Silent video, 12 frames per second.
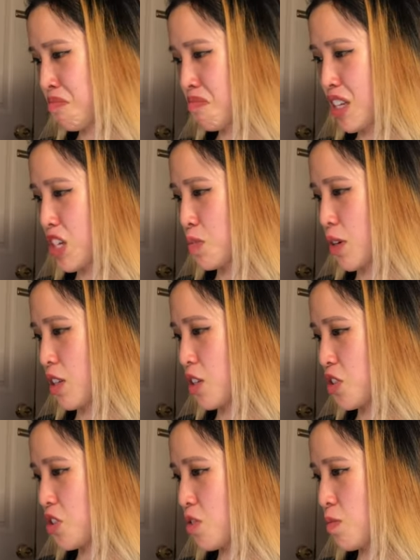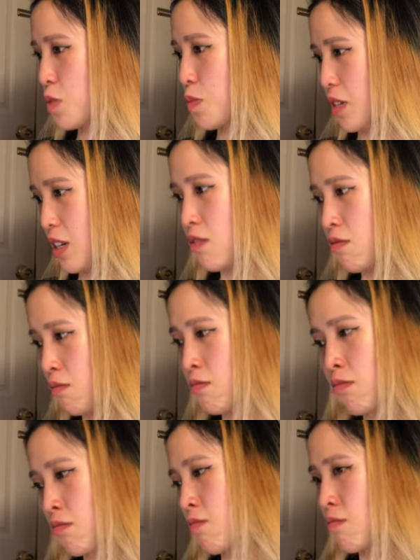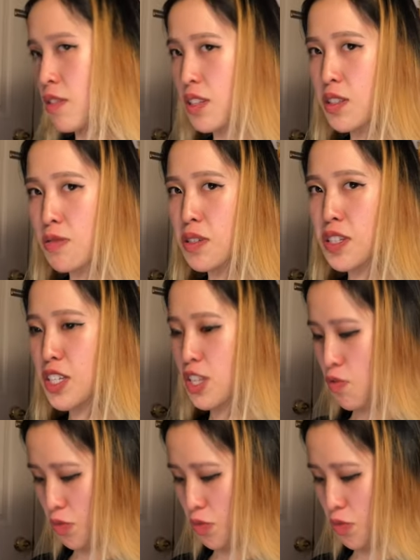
catch my attention too much, but now I think they're really cute.